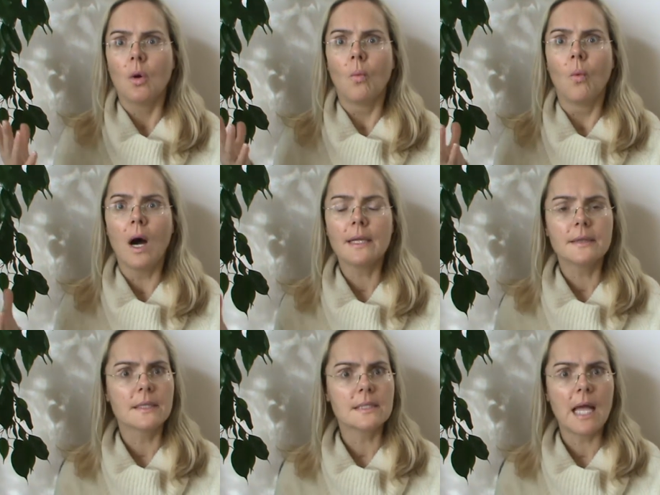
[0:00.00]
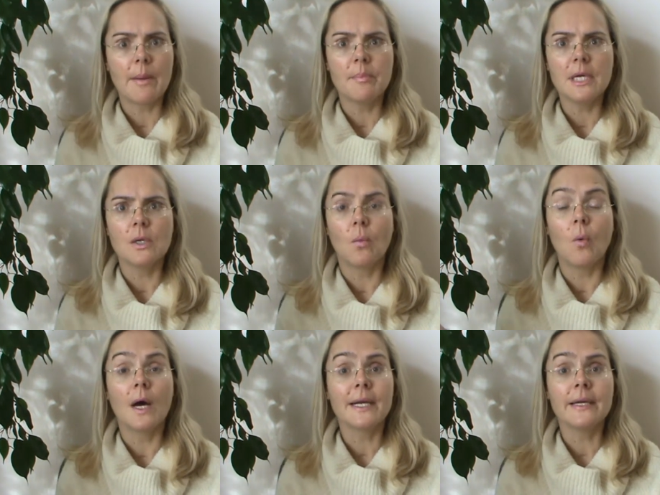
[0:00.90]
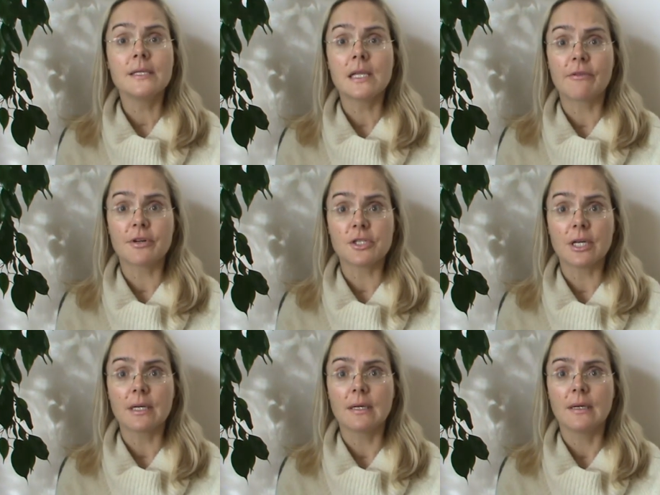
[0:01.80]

What does that mean? What is leveraging?